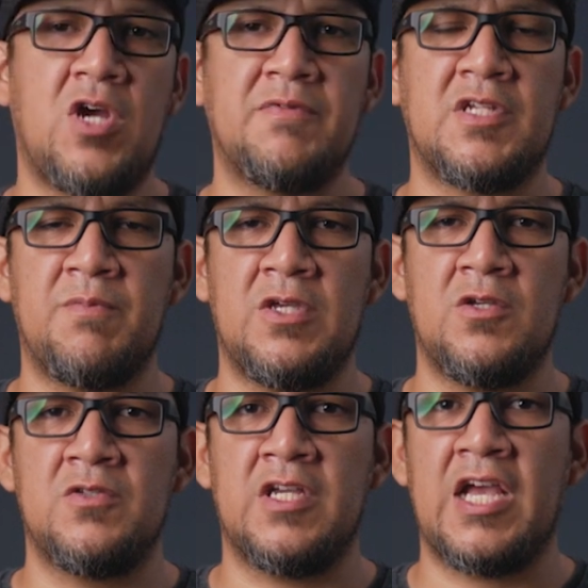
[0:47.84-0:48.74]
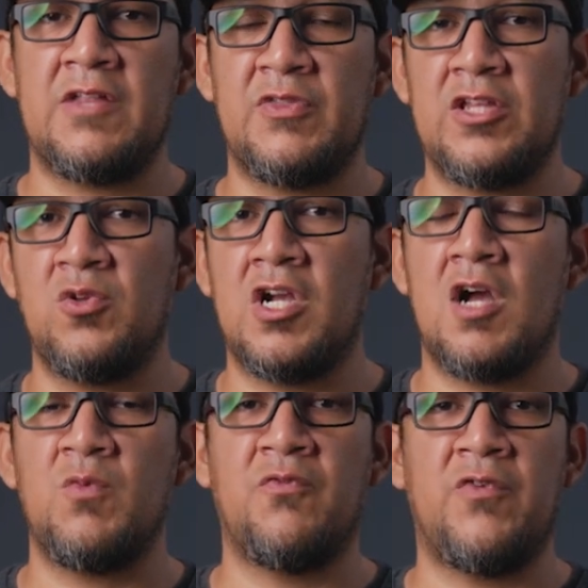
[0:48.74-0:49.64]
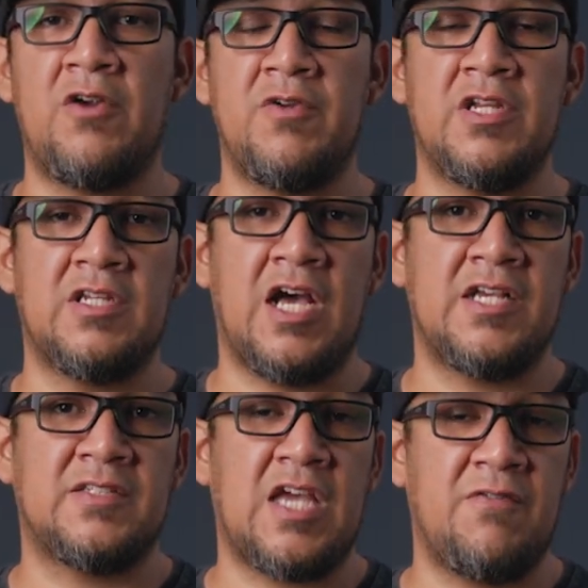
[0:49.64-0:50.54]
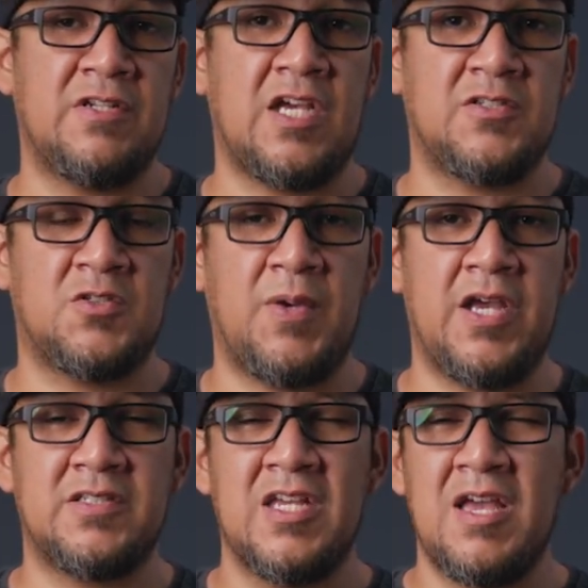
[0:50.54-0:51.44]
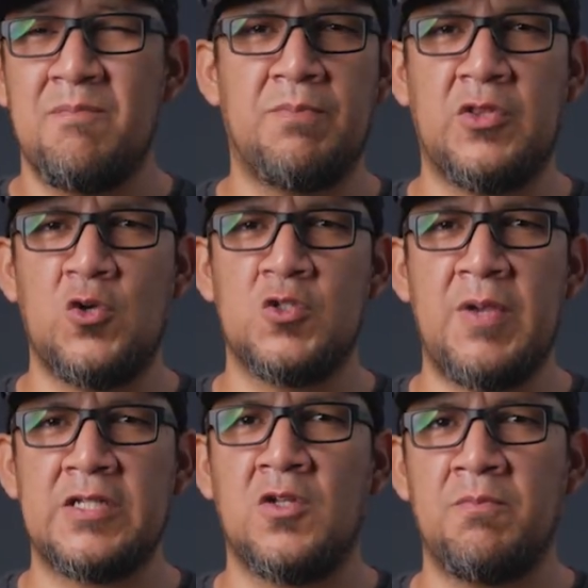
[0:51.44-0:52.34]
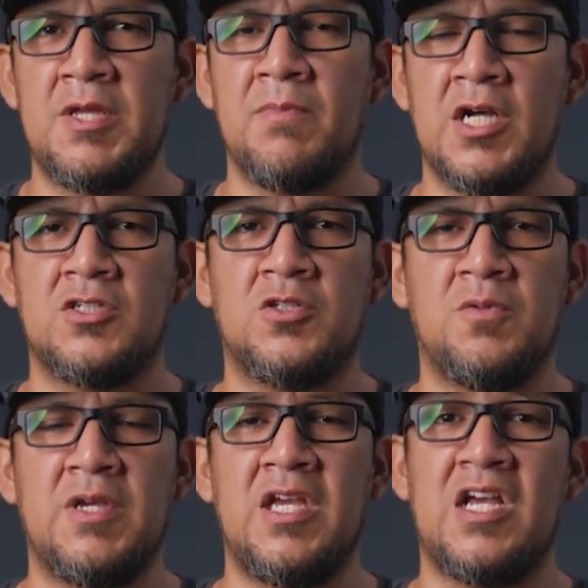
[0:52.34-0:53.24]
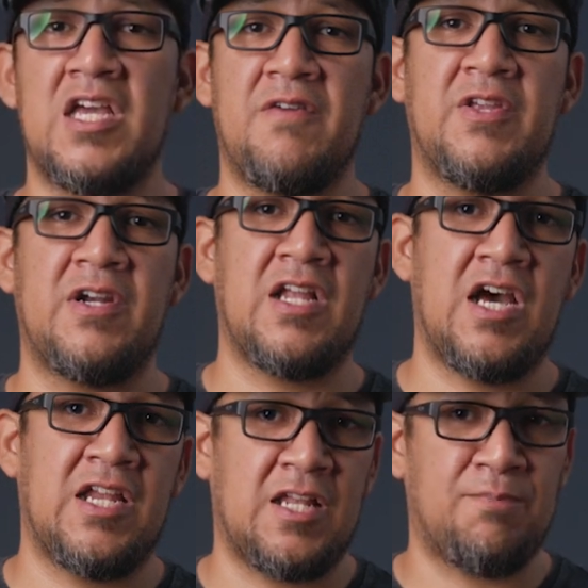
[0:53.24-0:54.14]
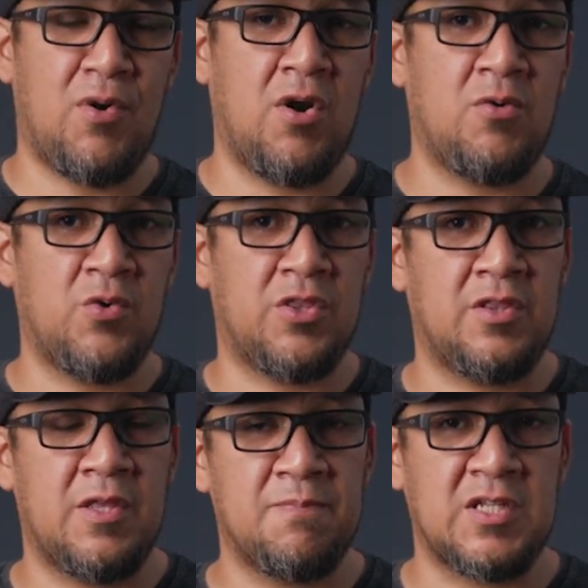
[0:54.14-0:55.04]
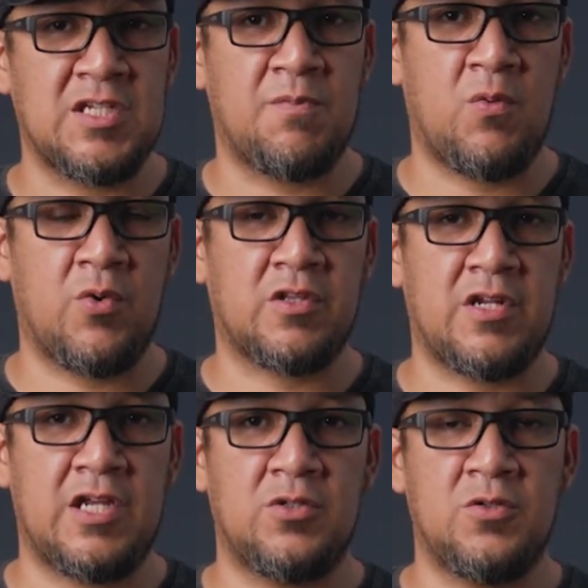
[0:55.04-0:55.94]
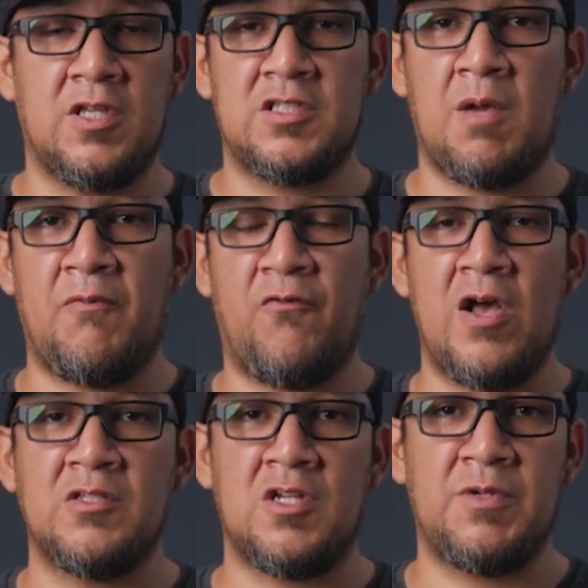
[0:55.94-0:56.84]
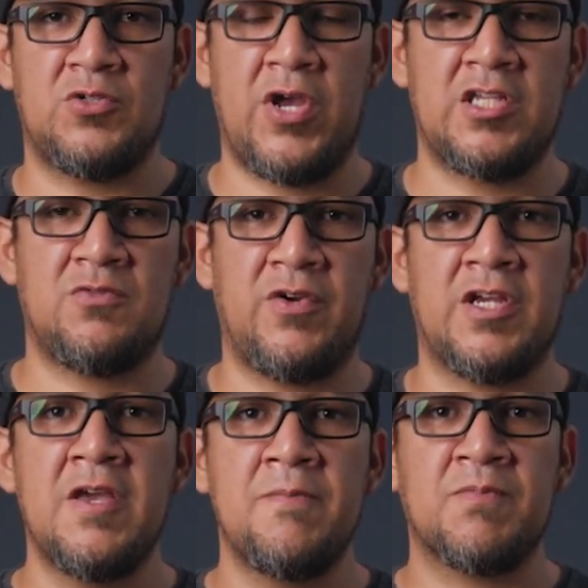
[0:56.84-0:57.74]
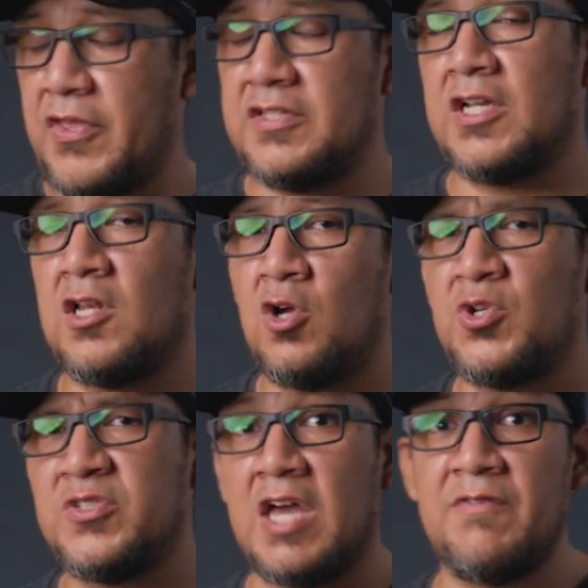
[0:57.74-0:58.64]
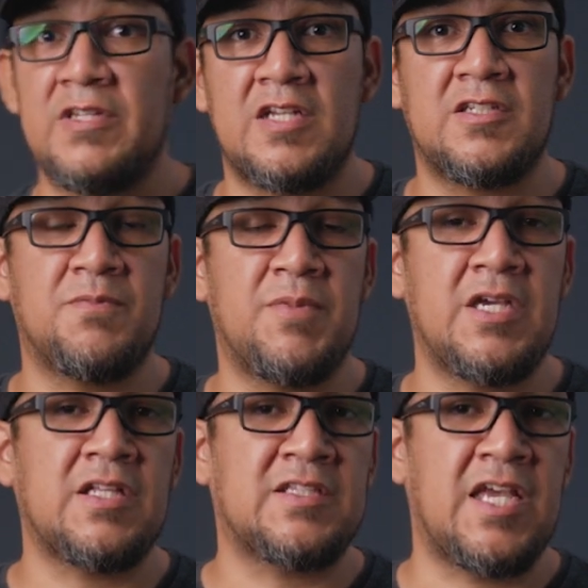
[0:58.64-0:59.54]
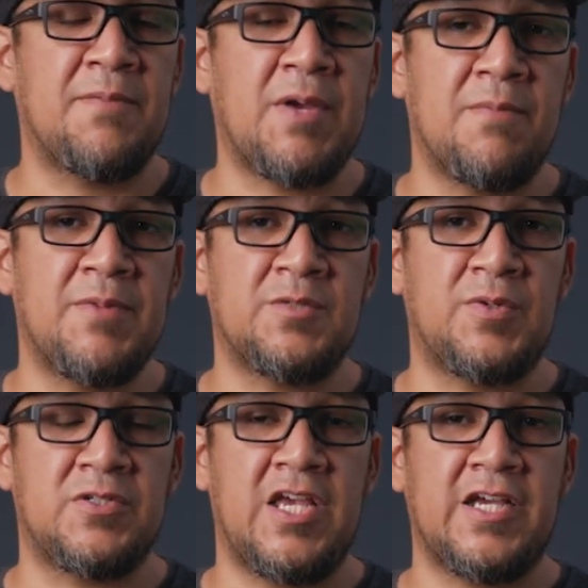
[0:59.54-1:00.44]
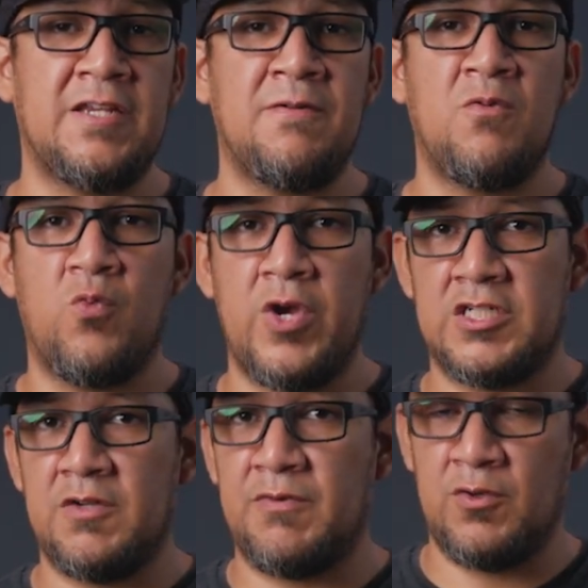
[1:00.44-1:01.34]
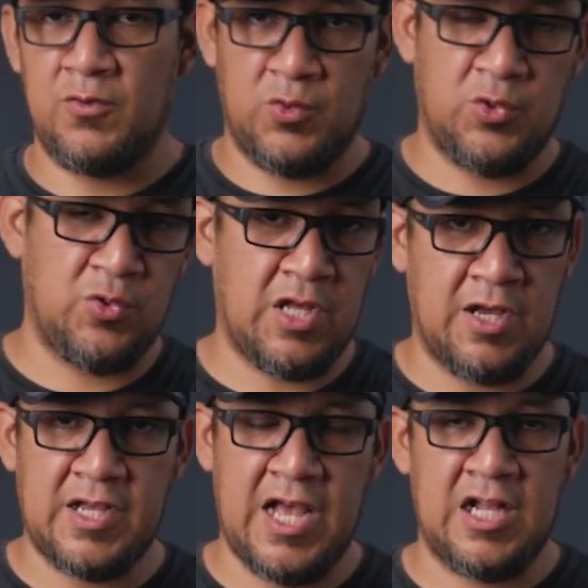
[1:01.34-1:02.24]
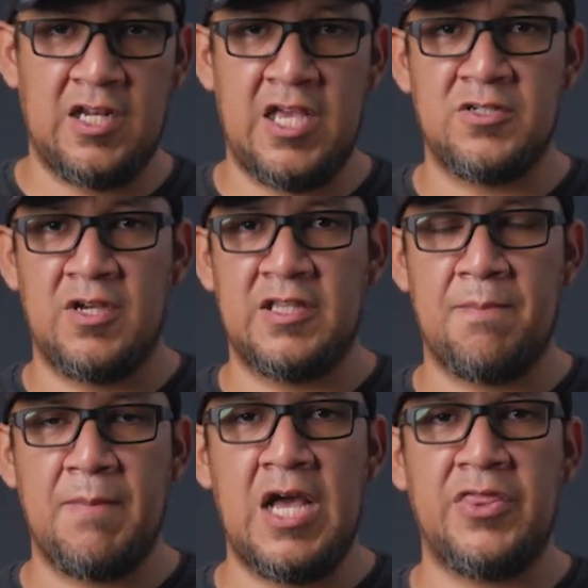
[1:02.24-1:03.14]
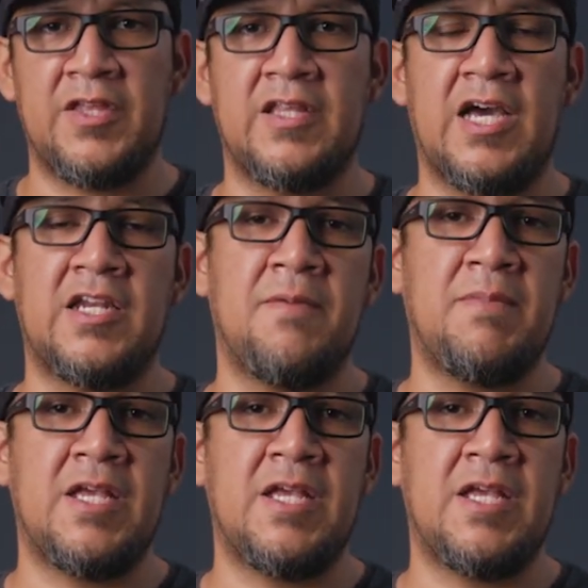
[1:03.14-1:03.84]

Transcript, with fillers: drives that I'm using, they do come with very nice advertised specs, but those specs don't mean much to me if they're not at par with the type of work that I do, the type of files I'll be transferring, this enclosure is advertised as being 10 megabits per second, which if you do the calculation and the math in that, it